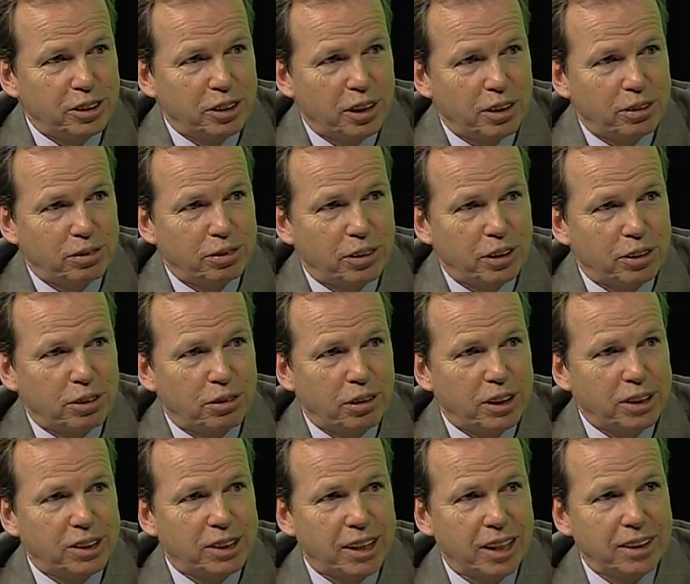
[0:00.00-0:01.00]
You have
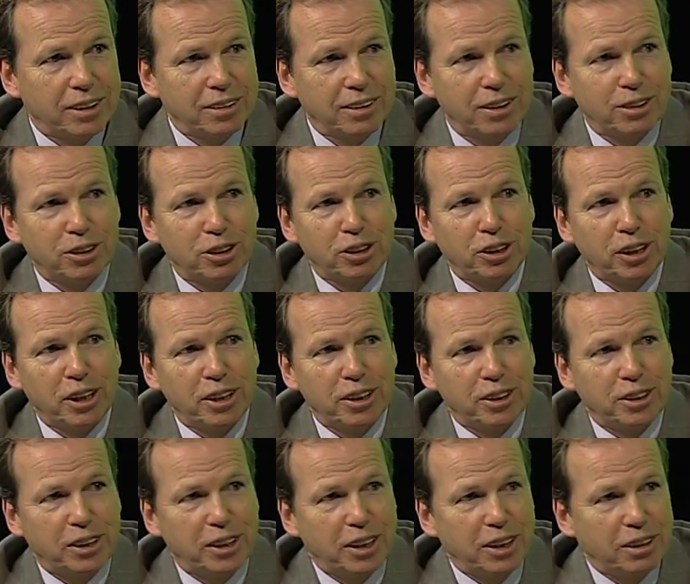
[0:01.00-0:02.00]
great state
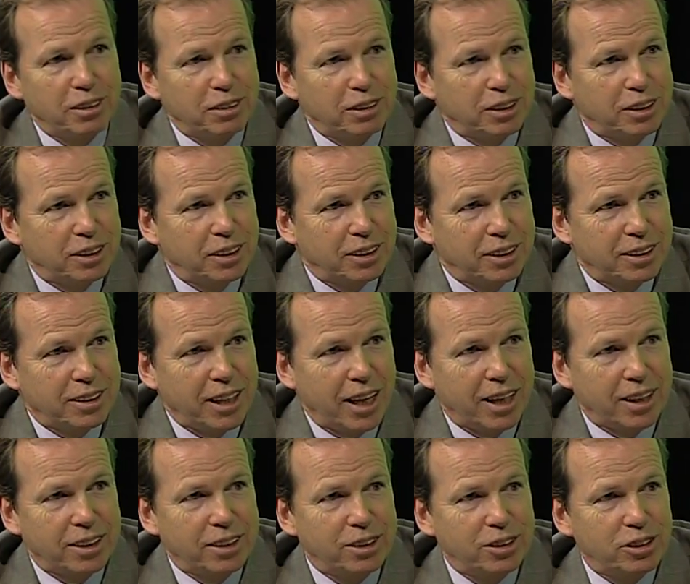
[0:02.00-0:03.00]
legislators here, and
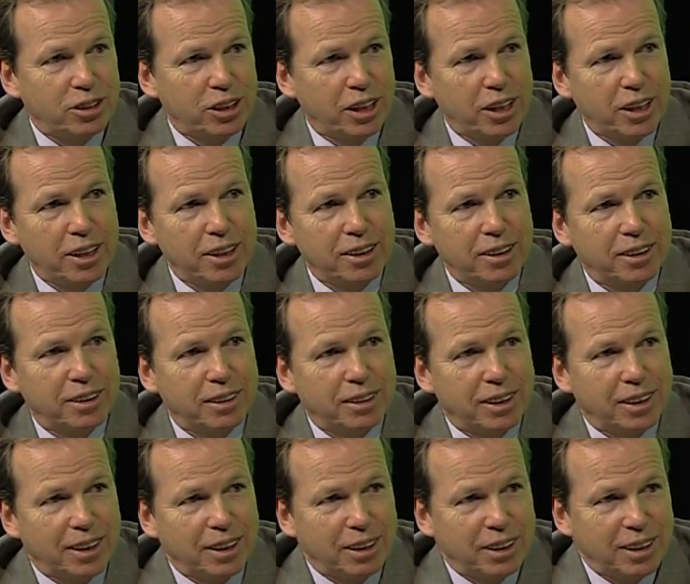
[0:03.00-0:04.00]
Tacky Chan
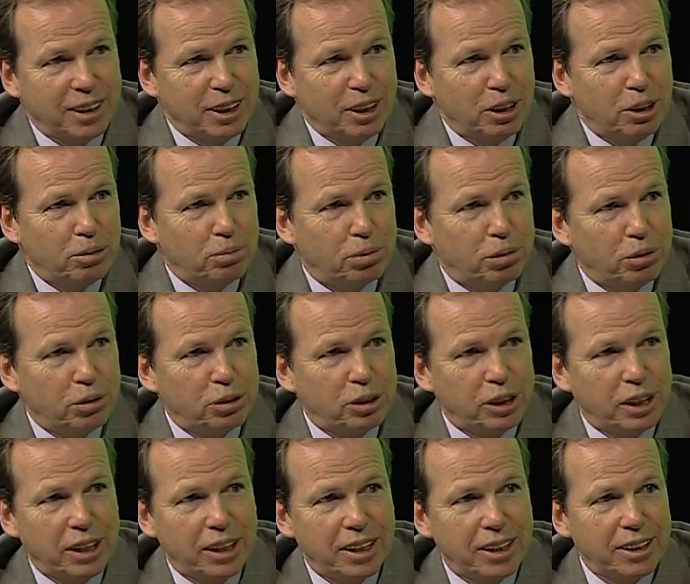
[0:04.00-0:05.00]
and
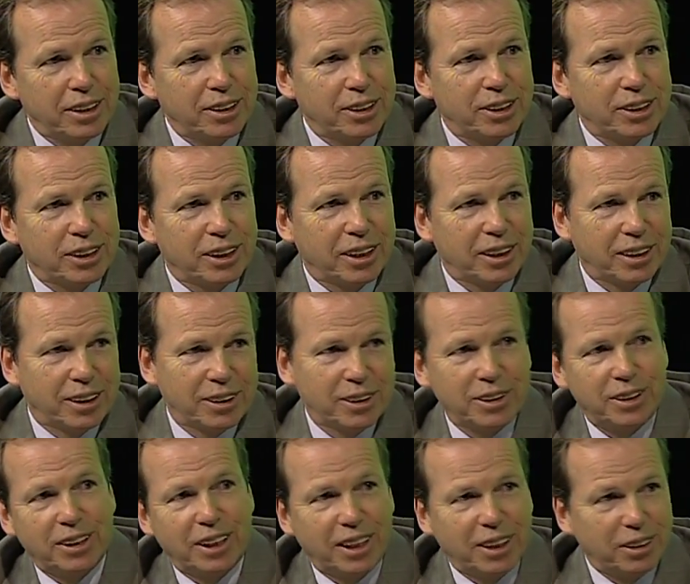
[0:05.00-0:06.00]
Bruce Ayers, and
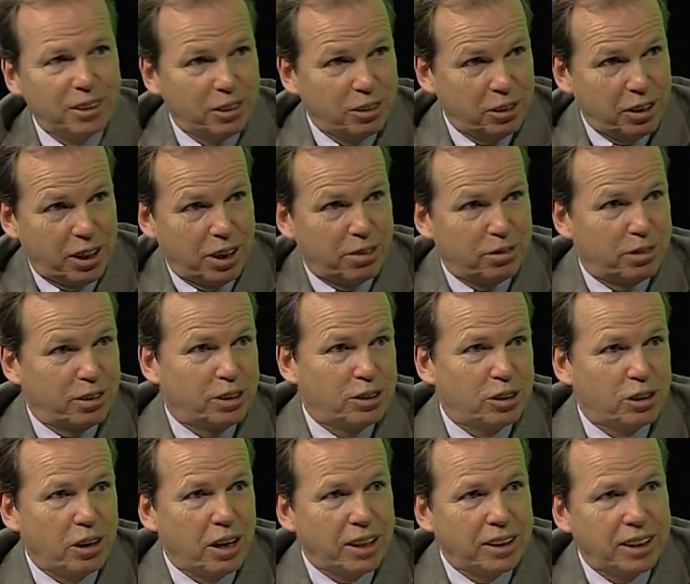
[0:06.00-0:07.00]
you have
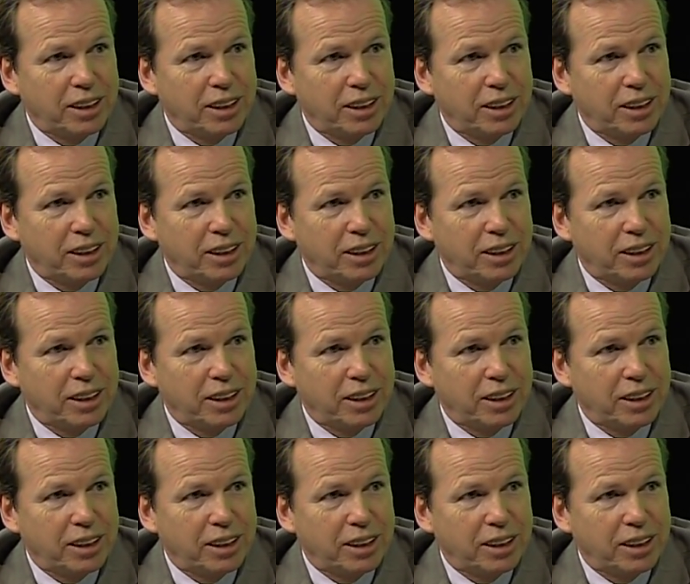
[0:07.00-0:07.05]
John